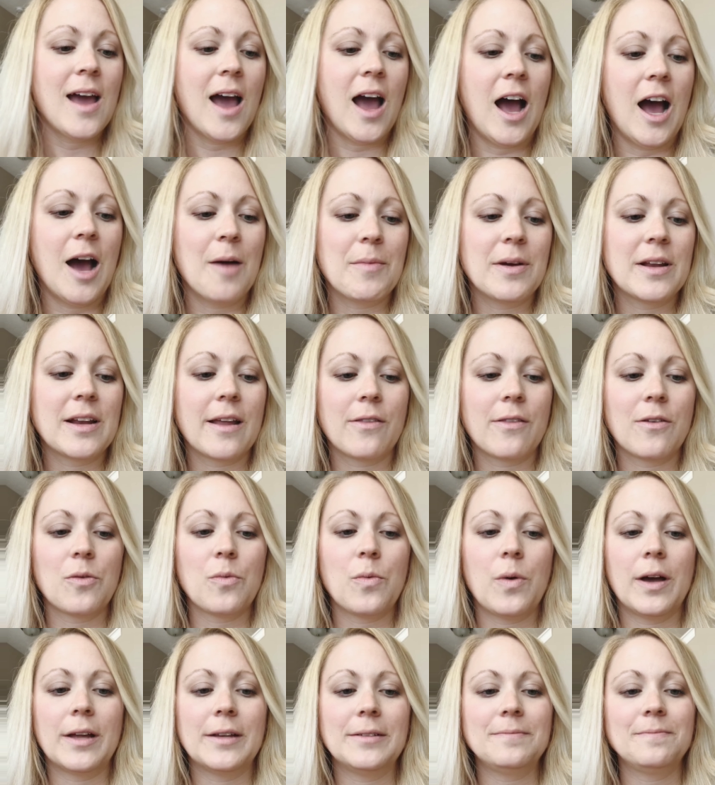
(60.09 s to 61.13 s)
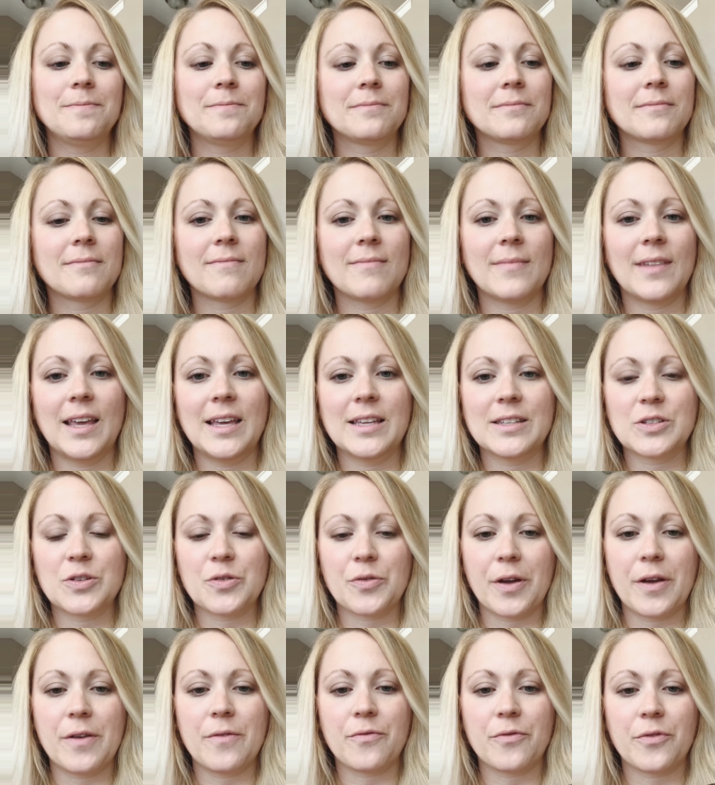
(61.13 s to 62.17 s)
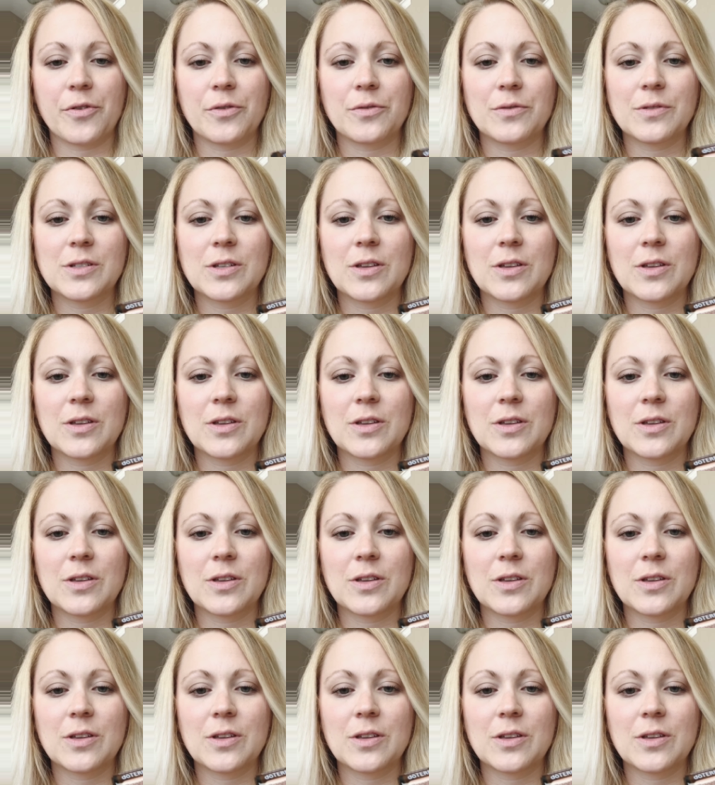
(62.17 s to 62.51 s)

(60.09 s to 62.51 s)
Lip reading: Another one is grapefruit.